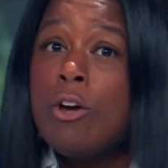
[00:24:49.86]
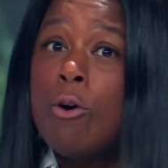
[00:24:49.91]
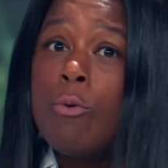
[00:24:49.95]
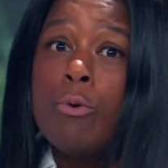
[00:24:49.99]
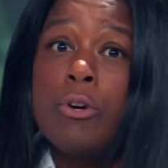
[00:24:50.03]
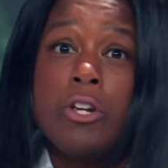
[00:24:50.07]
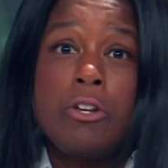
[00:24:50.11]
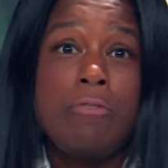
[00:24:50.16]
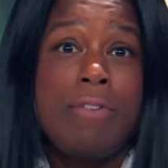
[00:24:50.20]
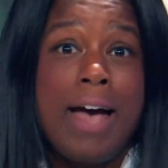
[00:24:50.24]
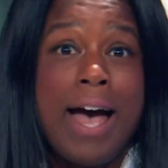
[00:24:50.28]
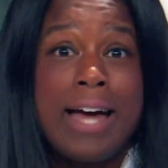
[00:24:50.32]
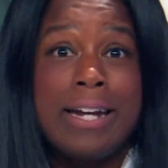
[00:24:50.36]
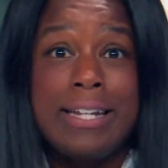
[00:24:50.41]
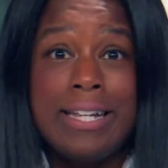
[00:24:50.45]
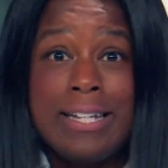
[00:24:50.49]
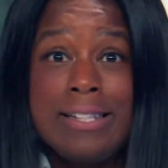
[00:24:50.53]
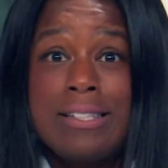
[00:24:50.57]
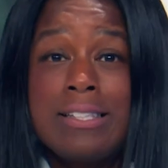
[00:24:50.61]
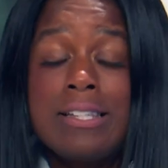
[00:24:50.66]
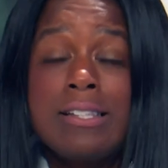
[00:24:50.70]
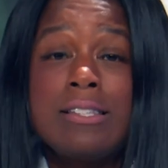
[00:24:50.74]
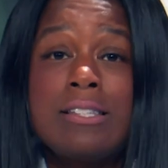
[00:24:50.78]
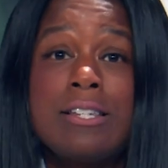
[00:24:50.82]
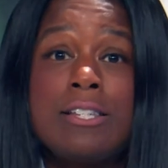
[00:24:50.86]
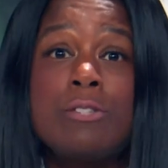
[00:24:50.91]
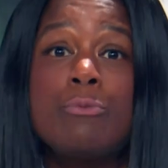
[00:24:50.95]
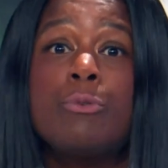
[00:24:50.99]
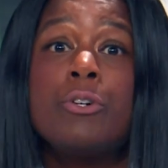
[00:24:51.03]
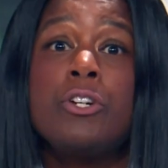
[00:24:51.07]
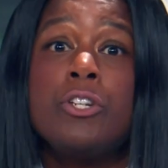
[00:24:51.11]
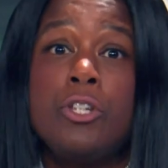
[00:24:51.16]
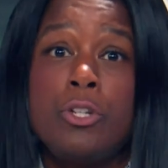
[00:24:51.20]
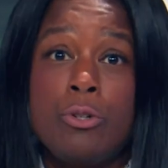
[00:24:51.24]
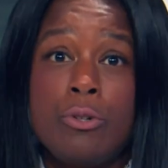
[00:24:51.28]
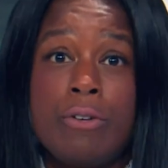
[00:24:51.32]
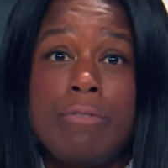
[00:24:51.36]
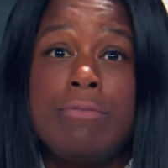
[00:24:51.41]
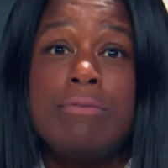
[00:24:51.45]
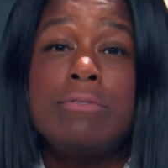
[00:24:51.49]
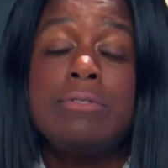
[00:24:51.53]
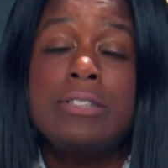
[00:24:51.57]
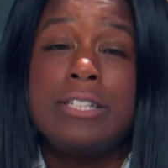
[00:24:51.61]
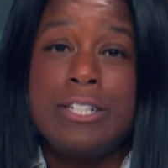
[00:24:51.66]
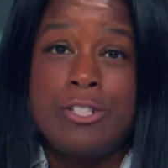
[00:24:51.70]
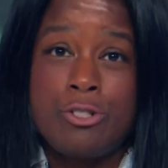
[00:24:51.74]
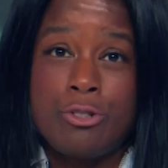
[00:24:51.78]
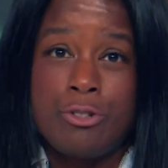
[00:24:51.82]
where you've yes, had instances God. where you have
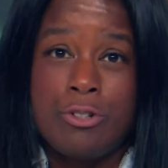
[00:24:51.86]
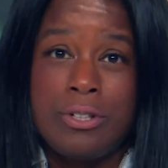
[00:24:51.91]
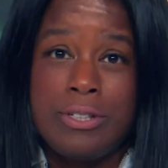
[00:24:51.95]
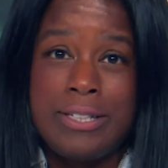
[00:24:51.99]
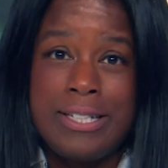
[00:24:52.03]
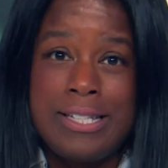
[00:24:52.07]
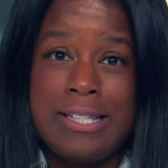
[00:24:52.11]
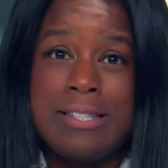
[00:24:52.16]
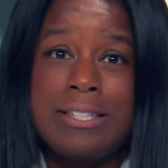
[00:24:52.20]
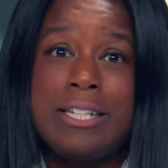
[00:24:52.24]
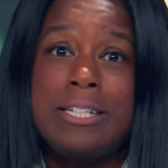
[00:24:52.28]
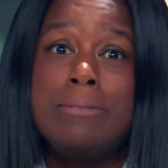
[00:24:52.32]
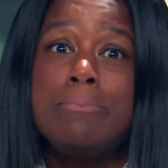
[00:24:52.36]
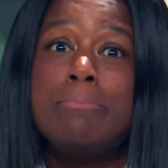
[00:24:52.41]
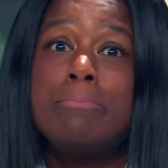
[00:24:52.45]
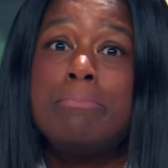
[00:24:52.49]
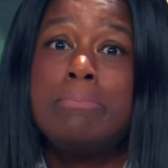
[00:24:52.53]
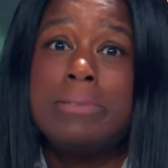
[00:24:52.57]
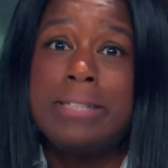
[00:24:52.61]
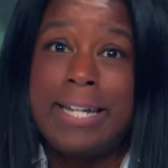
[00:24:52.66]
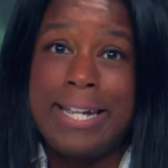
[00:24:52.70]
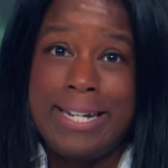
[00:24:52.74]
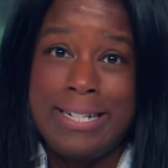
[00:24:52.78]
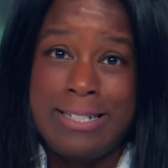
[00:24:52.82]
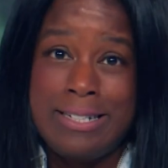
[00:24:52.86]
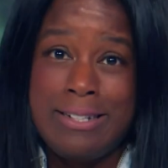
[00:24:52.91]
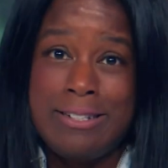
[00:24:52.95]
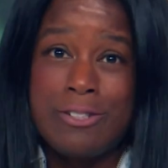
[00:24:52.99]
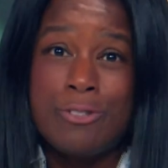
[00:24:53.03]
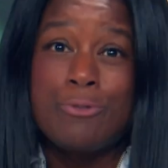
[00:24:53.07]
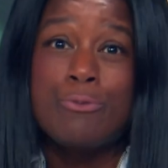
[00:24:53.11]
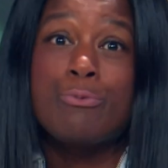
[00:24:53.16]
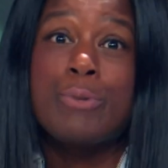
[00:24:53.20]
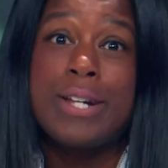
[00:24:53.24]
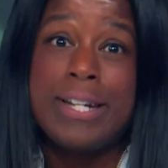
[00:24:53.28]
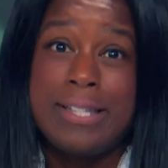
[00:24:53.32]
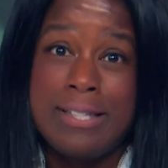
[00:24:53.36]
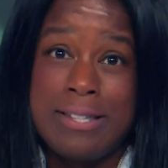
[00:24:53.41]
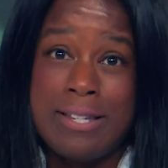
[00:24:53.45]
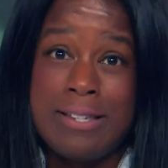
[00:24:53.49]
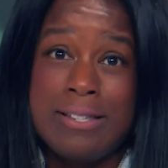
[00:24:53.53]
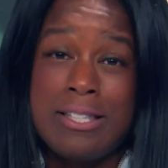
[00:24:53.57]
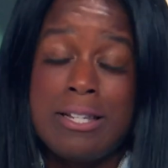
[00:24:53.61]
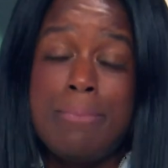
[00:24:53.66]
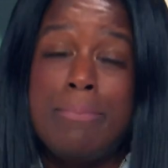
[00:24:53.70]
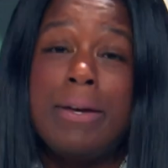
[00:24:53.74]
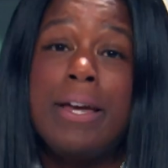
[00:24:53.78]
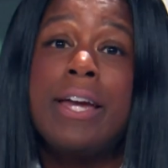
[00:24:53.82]
literally seen blatant
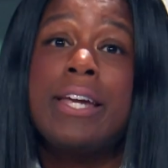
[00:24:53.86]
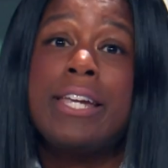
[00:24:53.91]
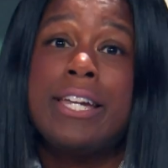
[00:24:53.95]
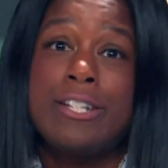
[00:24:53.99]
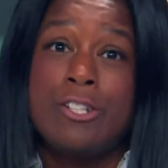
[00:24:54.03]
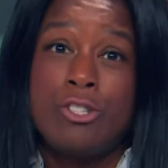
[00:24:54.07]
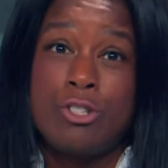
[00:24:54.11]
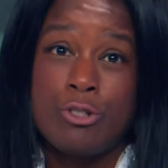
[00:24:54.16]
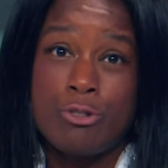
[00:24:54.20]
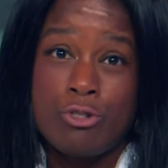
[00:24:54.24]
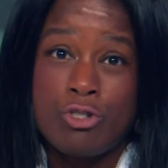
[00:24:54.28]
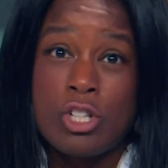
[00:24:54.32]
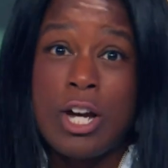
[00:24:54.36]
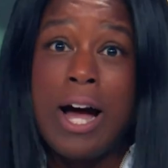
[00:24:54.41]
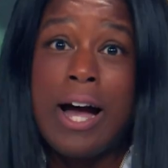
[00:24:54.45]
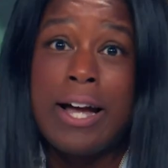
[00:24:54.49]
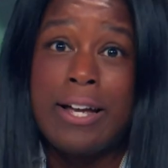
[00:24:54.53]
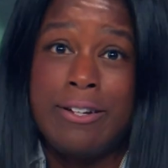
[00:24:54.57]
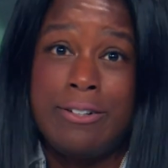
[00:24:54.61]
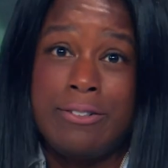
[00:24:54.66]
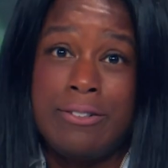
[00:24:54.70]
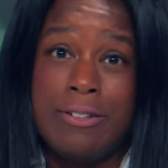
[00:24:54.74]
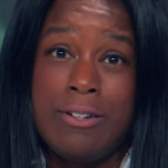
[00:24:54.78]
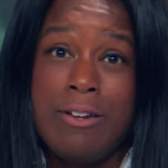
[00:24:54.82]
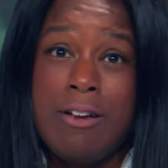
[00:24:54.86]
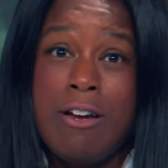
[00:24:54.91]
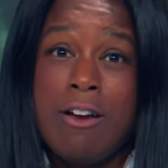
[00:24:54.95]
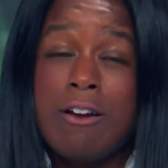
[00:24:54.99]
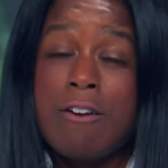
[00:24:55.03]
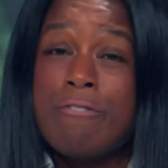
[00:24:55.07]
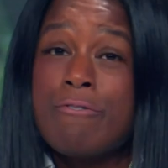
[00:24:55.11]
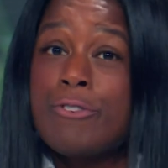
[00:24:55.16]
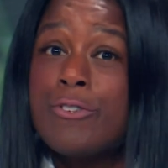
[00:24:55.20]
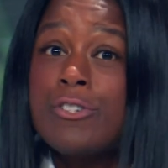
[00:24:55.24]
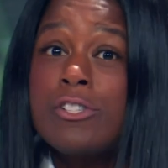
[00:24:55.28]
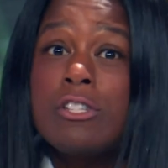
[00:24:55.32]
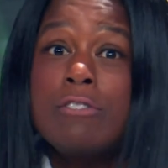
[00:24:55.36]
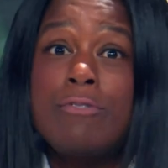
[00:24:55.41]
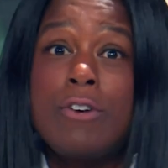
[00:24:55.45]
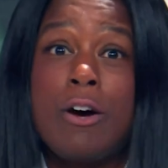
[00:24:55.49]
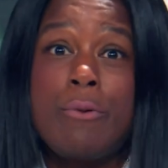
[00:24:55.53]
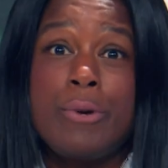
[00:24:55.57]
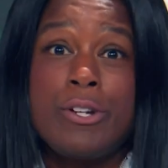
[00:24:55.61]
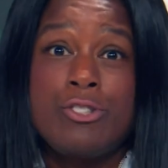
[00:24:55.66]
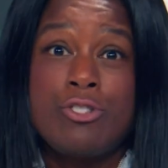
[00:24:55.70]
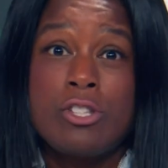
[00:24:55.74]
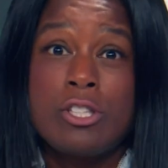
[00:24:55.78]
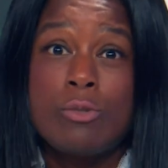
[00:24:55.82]
racism against your child. First of
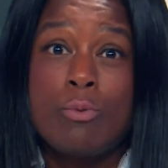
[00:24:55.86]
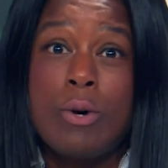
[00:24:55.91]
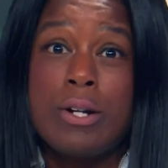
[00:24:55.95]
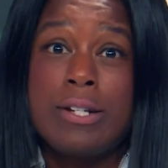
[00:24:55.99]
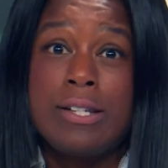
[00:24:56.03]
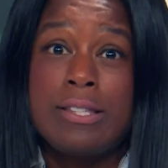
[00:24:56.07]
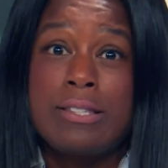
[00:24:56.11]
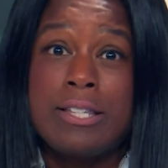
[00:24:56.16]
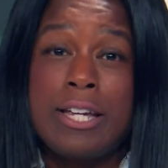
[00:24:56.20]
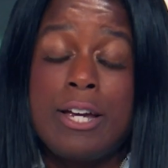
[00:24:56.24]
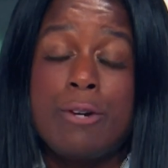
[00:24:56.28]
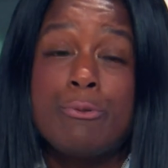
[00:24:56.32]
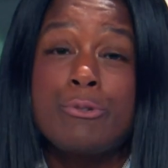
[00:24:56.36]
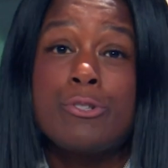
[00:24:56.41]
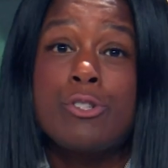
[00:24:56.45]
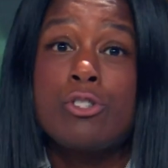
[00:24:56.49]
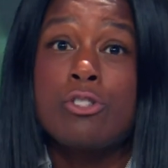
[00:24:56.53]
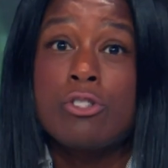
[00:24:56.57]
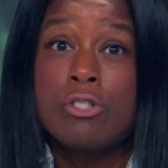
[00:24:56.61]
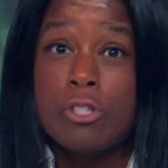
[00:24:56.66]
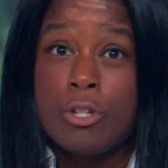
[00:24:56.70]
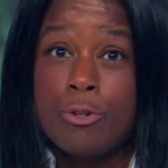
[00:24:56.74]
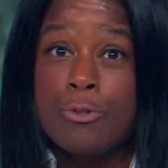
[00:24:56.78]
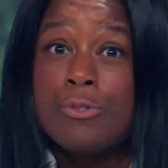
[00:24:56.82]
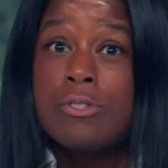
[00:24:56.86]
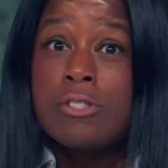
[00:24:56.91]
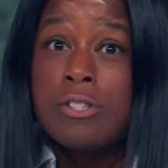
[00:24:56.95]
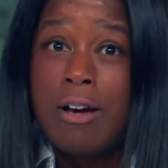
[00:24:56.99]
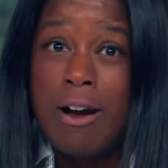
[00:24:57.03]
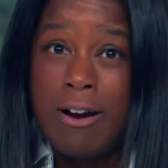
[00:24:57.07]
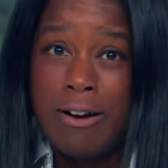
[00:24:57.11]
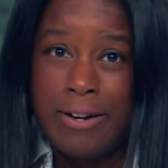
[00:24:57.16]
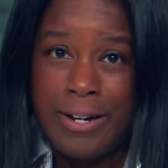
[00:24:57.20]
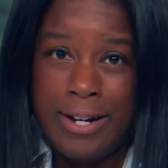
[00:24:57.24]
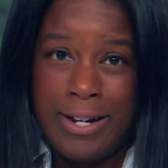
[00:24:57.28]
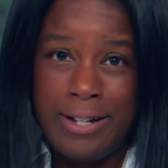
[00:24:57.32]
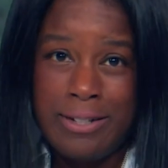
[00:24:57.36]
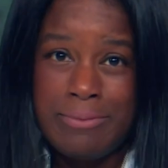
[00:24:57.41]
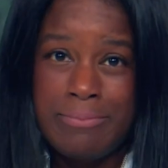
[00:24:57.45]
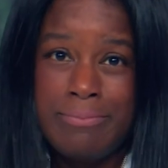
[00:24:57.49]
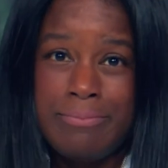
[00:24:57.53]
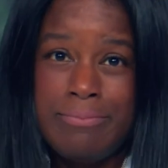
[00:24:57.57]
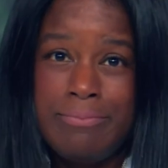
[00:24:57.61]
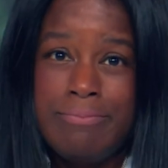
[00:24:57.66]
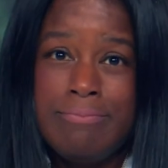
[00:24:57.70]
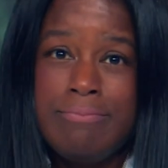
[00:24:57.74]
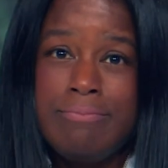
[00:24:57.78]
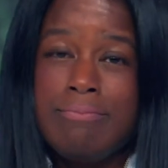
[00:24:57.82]
all, we just want to say we're so sorry.
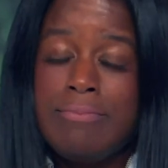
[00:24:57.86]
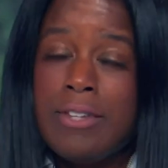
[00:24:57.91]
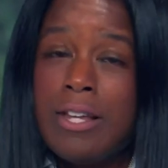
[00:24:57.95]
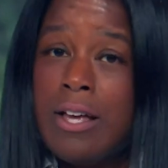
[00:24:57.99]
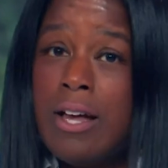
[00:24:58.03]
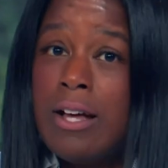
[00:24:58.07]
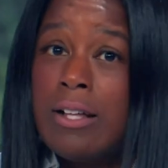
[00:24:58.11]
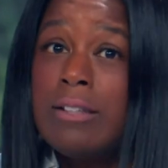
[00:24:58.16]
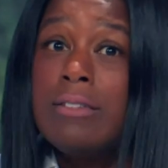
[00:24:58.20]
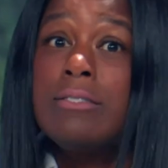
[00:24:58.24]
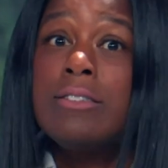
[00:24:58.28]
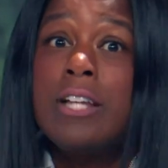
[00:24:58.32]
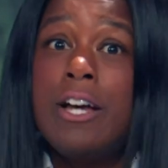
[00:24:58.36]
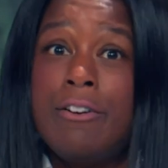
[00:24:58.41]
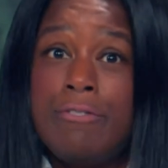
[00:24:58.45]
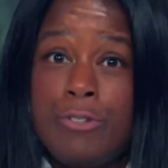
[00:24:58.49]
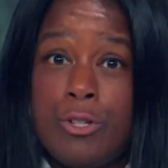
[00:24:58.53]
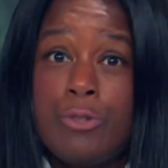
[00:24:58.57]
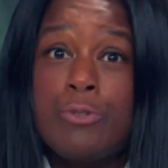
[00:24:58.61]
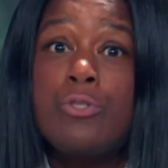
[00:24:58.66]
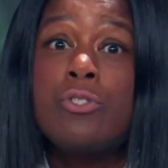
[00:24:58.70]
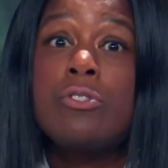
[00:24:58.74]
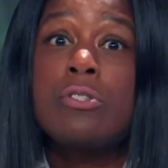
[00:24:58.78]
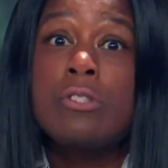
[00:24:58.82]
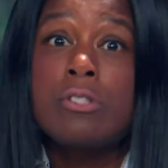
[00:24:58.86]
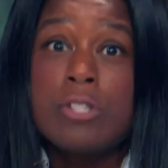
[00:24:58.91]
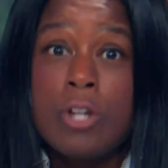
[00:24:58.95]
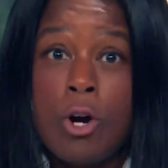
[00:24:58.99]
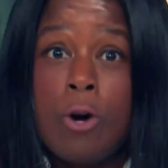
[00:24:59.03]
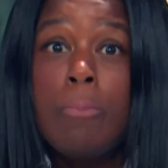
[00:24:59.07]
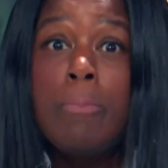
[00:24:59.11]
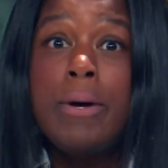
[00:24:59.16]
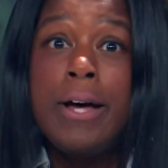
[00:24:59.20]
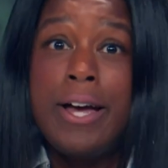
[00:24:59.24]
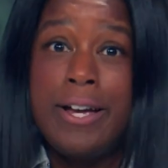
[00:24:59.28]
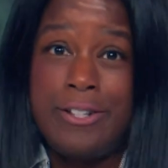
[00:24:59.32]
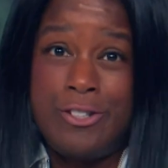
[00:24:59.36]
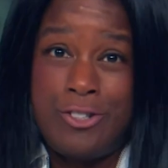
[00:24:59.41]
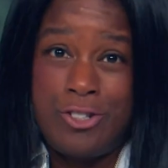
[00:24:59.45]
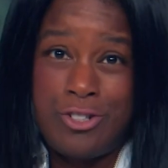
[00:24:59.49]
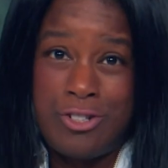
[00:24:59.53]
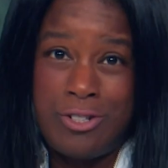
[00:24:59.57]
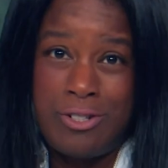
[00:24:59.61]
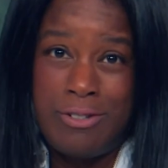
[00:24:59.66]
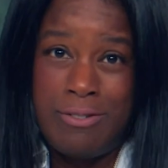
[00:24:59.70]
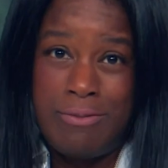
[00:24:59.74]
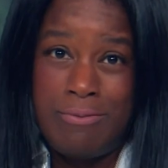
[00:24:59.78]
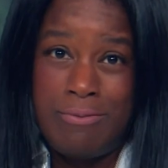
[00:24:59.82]
Yes. Love you so much